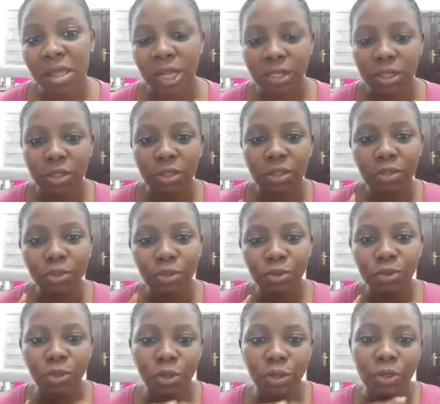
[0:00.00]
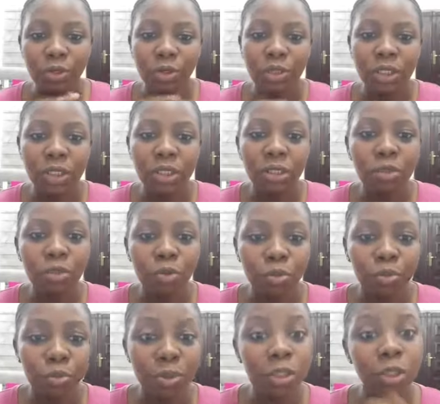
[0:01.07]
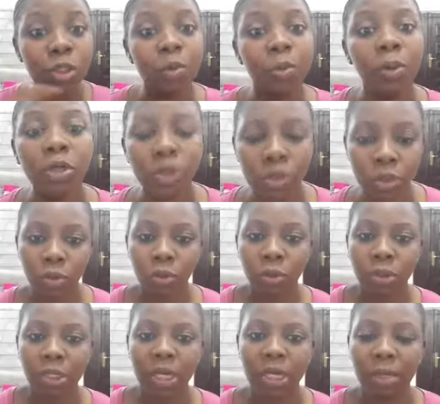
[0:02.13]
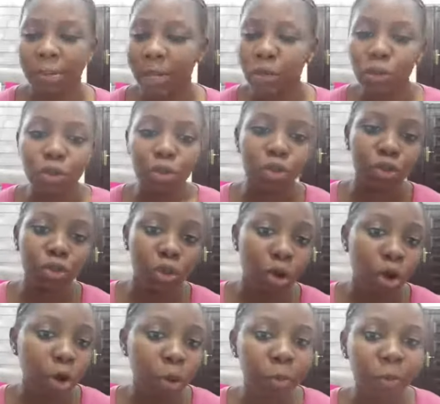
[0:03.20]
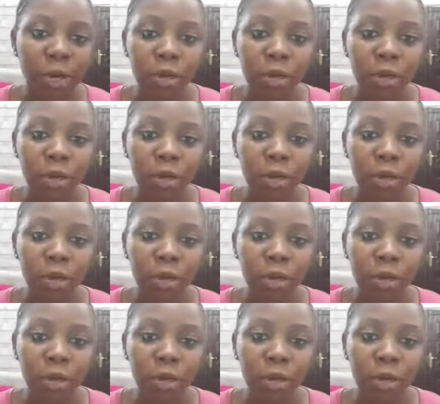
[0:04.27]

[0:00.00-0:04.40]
that you're going to need to be sponsored either by your job,